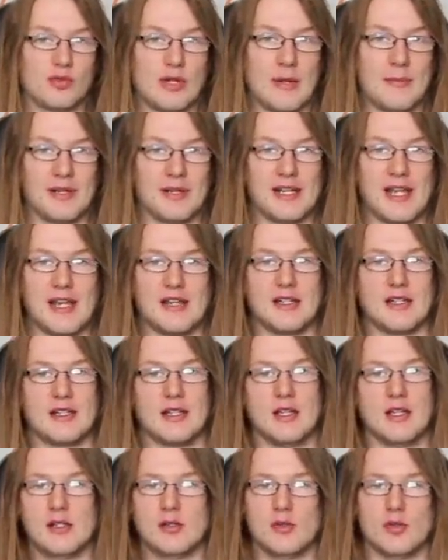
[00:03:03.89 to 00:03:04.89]
replicating
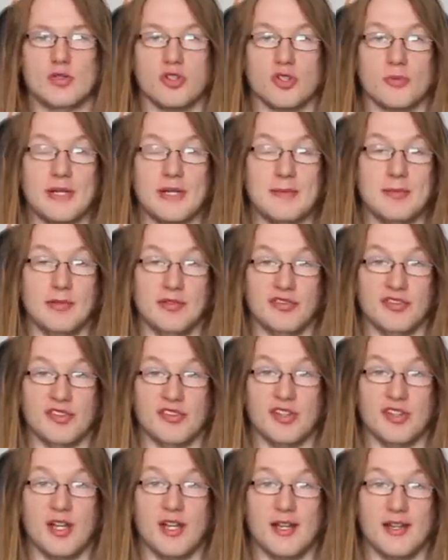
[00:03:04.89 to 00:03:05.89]
other people's
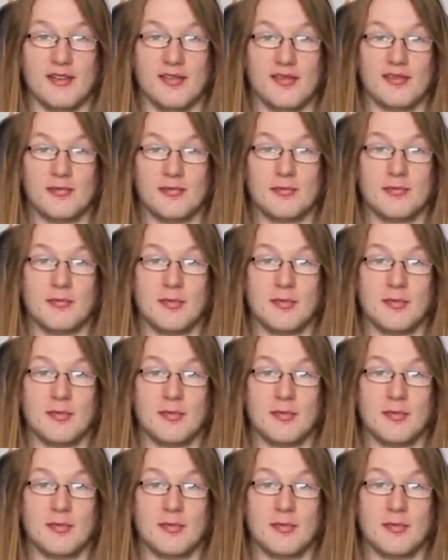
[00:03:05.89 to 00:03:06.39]
designs.